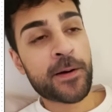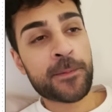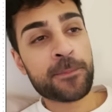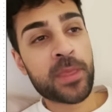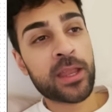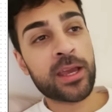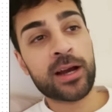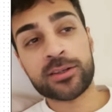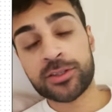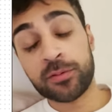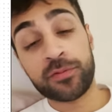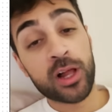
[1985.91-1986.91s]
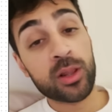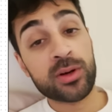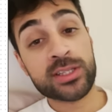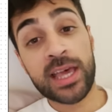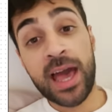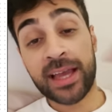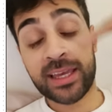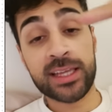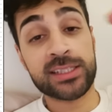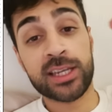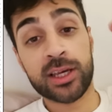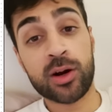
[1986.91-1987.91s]
Um, and yeah, so follow us
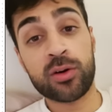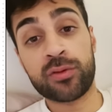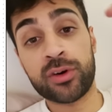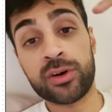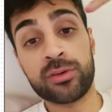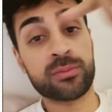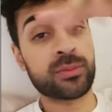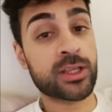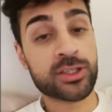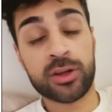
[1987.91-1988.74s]
at Kids Take Over.